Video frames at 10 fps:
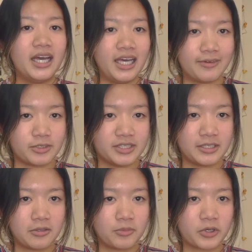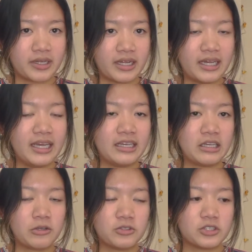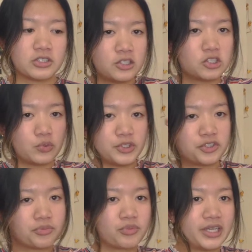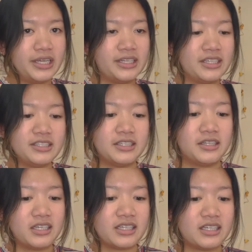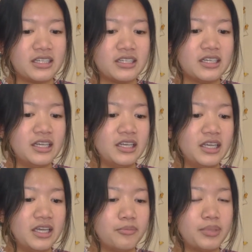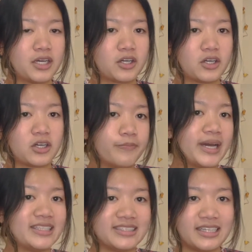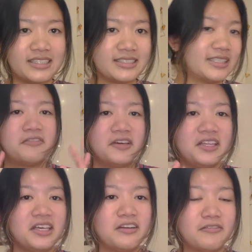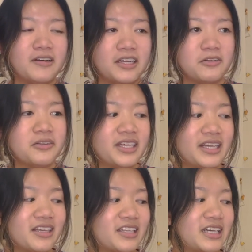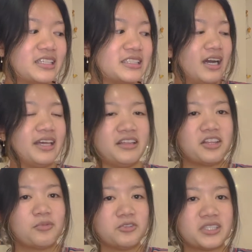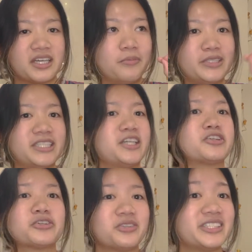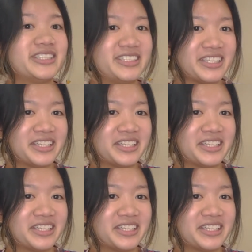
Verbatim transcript: every single morning and it'll just switch your brain into thinking in a better mindset. Fifth and final thing that is I think the most like materialistic